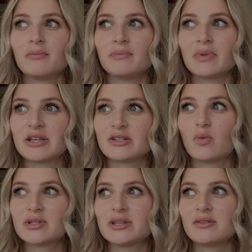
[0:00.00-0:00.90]
Because it
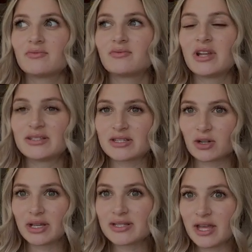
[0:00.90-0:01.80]
wasn't
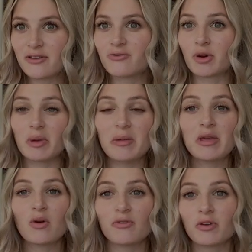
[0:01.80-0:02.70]
necessarily safe for baby
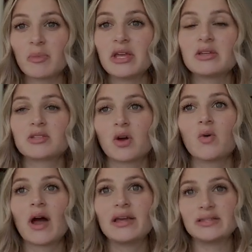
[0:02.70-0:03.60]
or for me. So
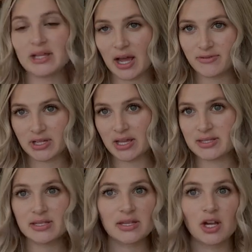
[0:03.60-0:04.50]
I did have to get a
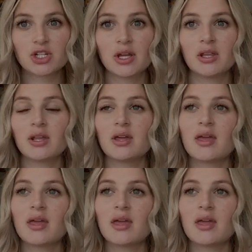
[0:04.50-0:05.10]
C-section.